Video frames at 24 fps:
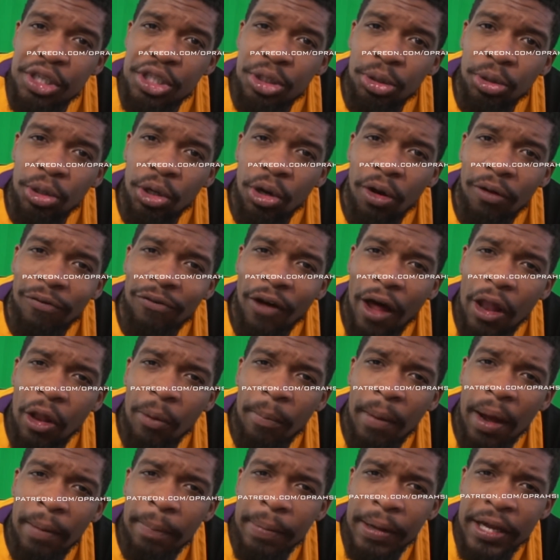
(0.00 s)
be sure to go follow
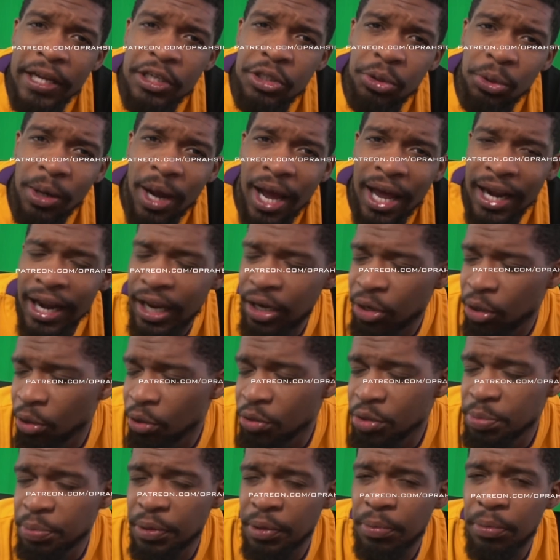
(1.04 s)
my Patreon. I know
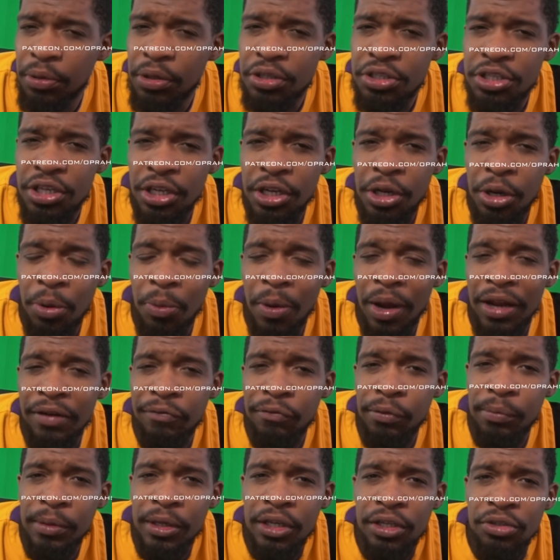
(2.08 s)
there's people that are sitting there
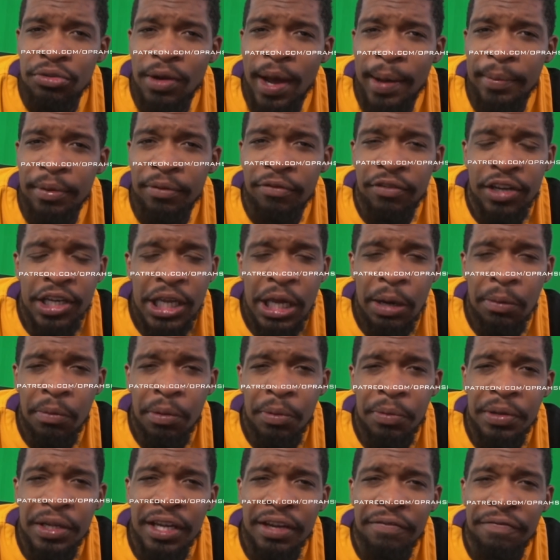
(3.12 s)
waiting for me to drop the video.
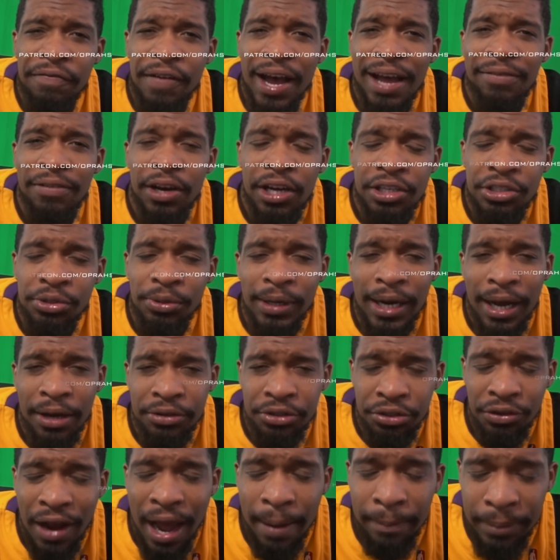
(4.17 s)
When we hit 500, I'll
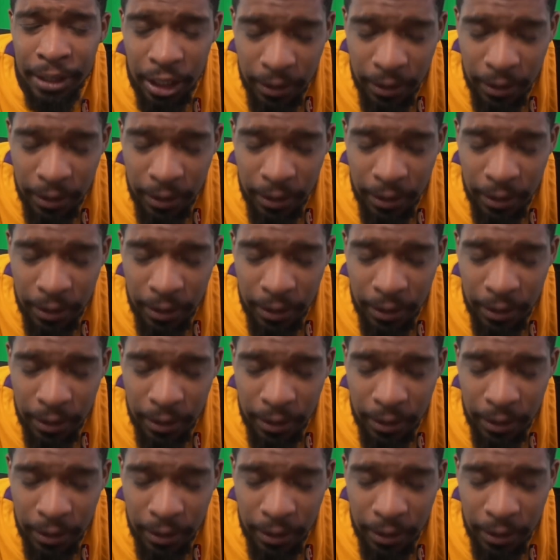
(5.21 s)
drop